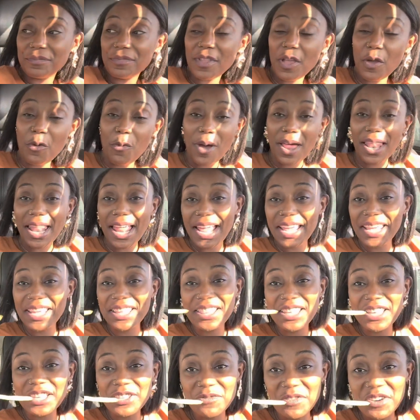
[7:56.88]
while I eat
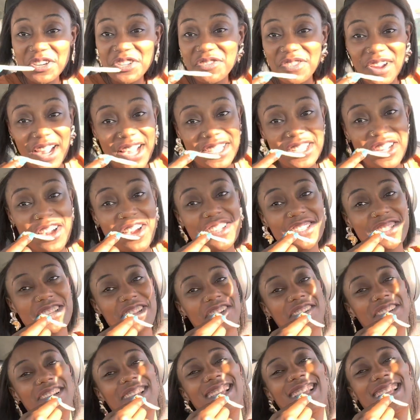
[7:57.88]
these french fries
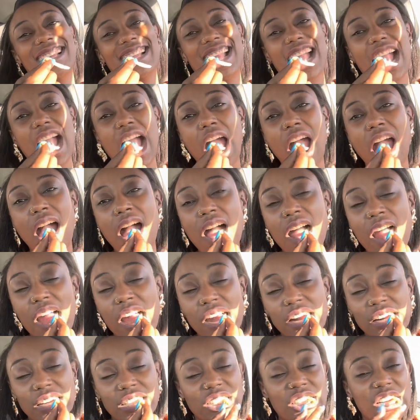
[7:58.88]
also.
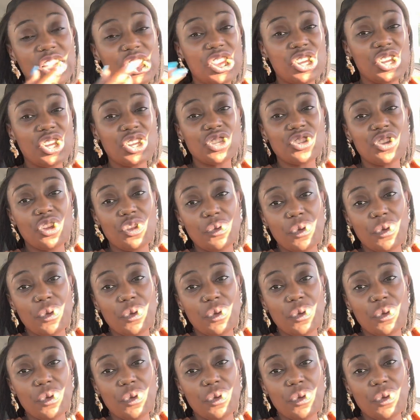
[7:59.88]
Nothing is going